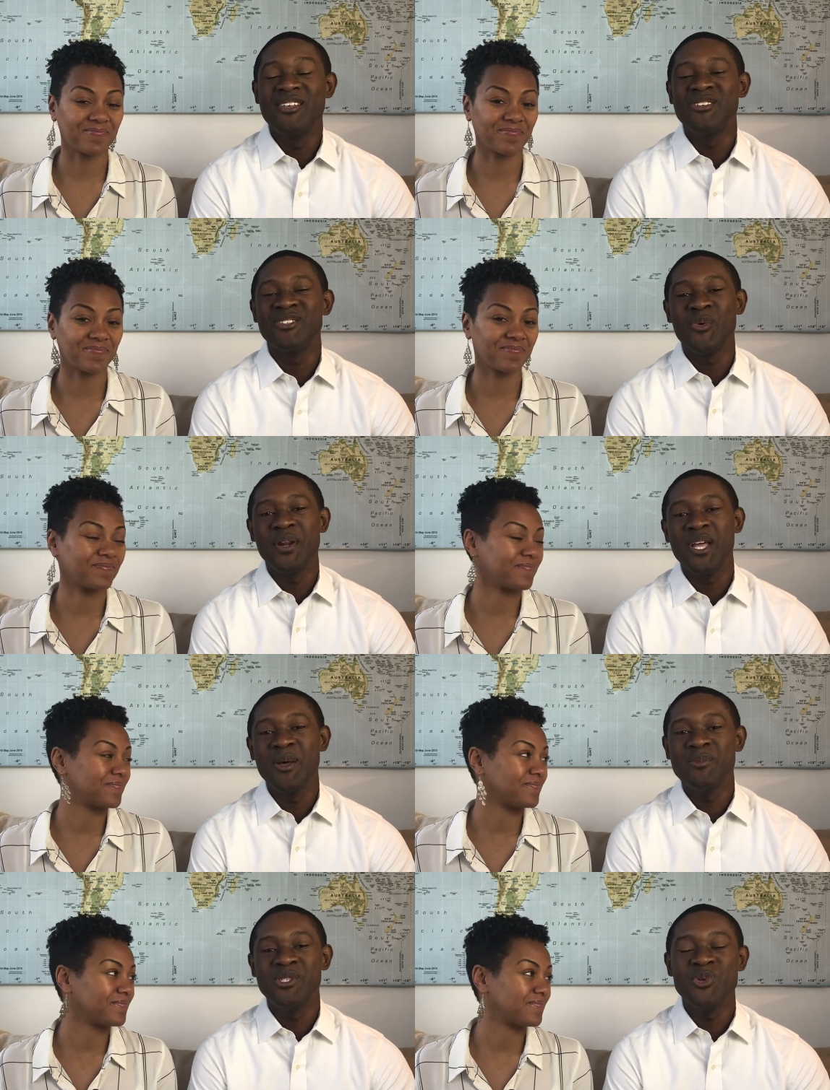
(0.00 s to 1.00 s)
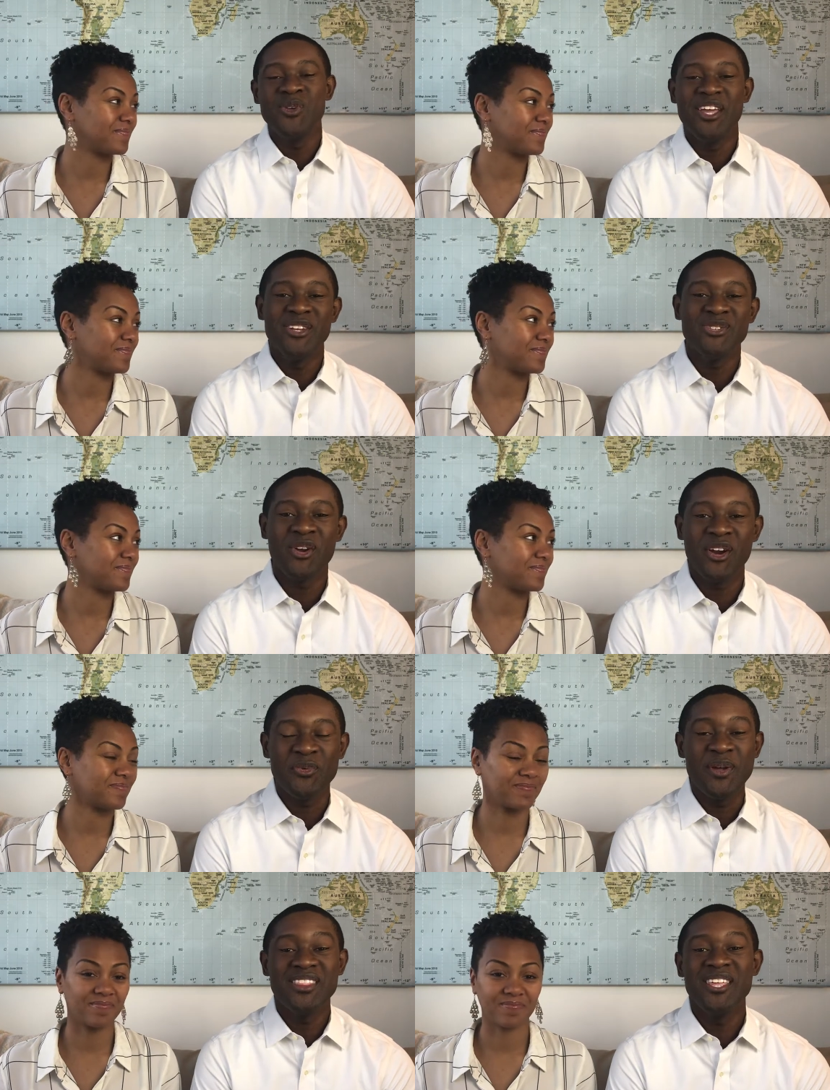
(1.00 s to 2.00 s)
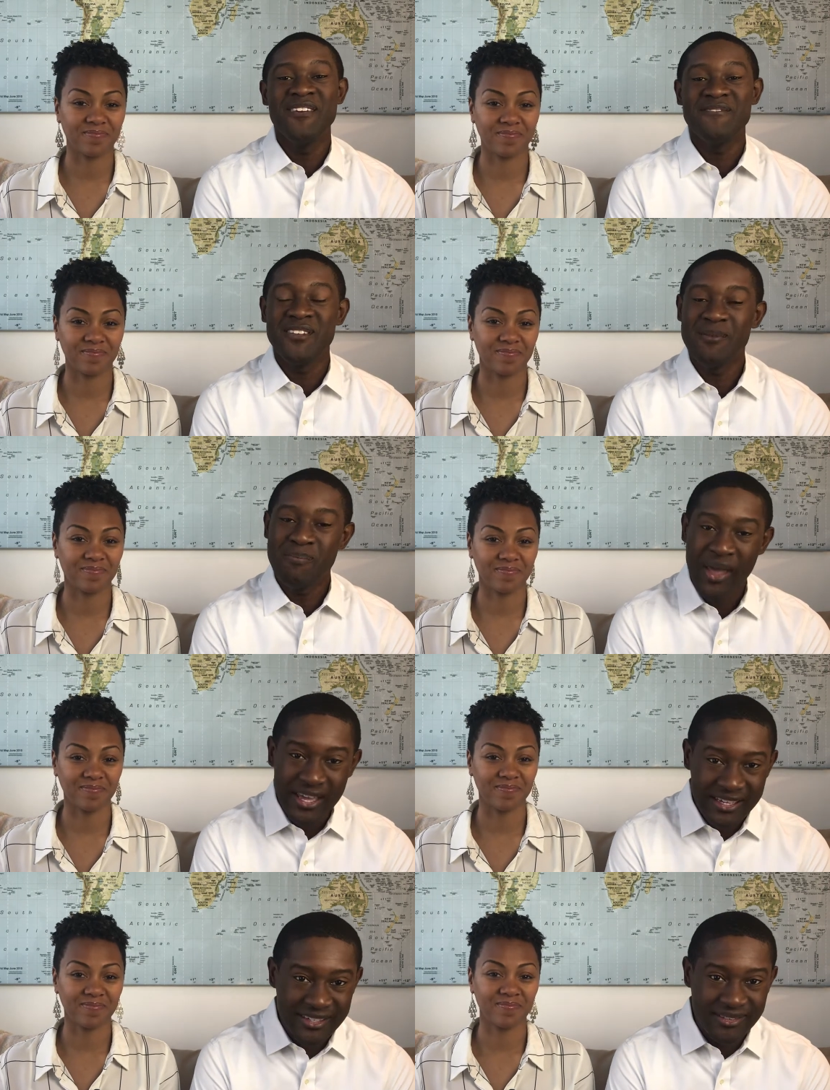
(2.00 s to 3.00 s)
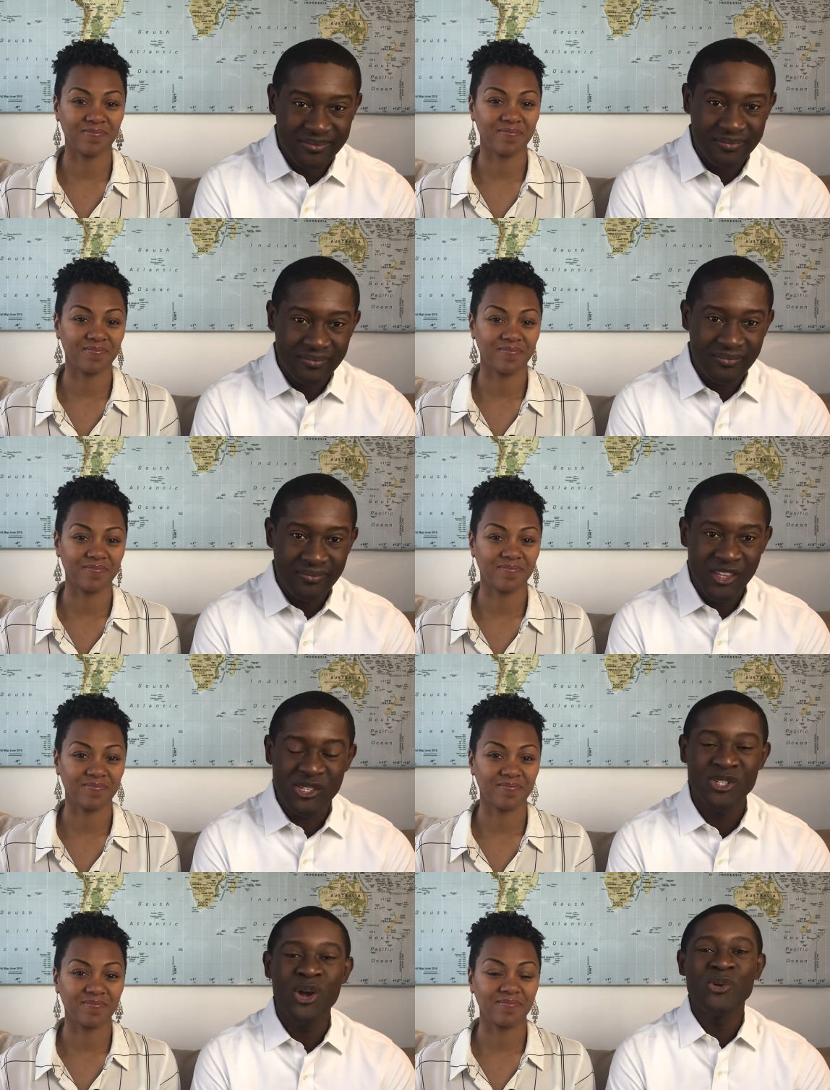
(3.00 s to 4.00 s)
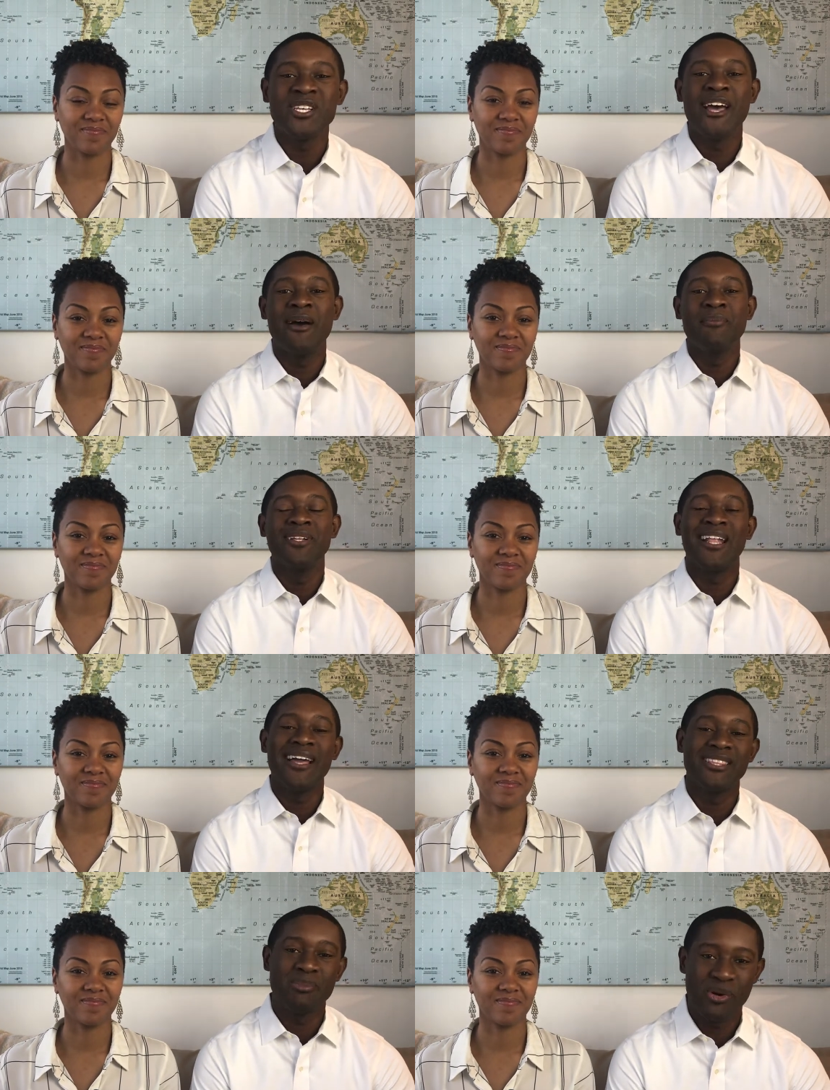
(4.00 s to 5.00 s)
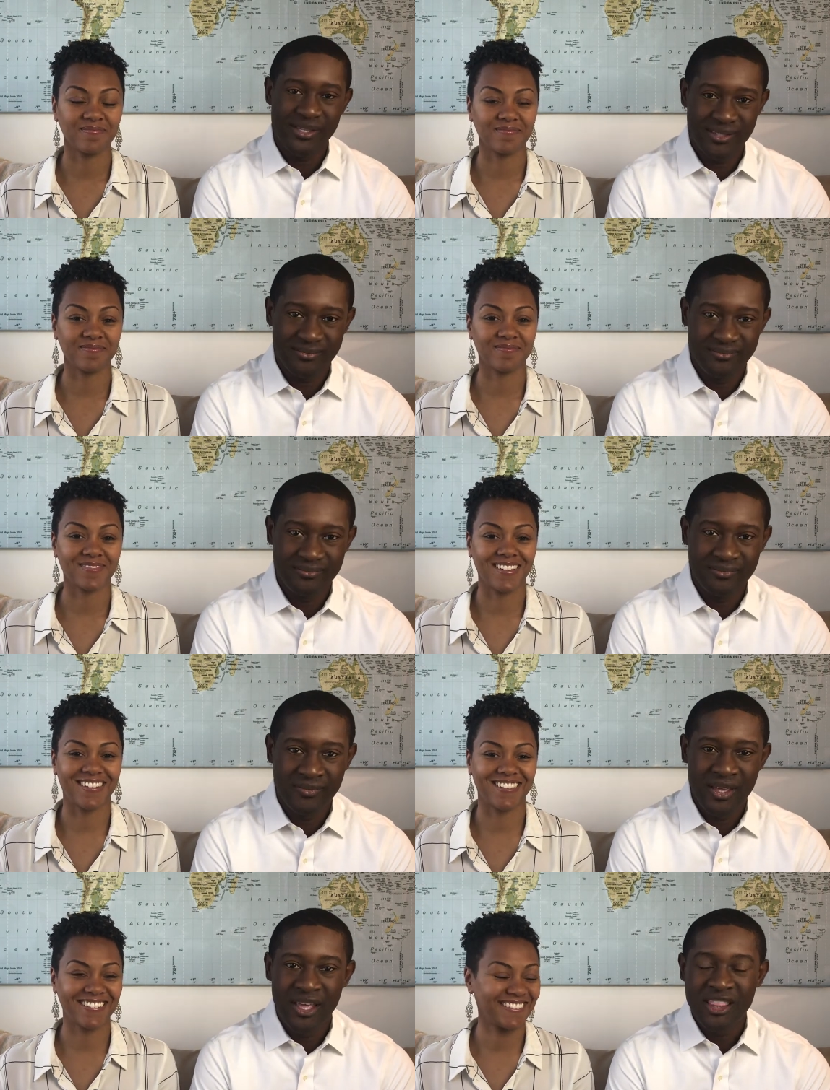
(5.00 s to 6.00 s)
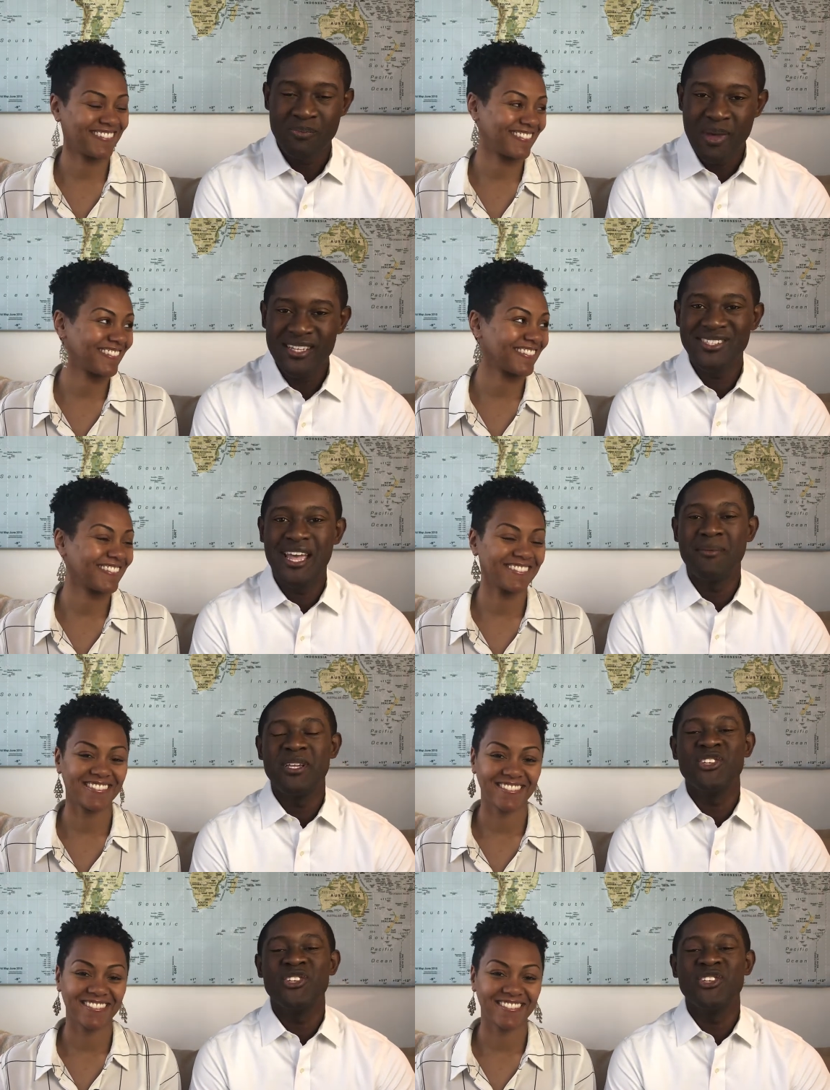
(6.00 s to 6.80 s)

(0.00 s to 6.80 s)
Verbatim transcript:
Speaker 1: So when it comes to getting started with infinite banking, there's no time like the present. The best time to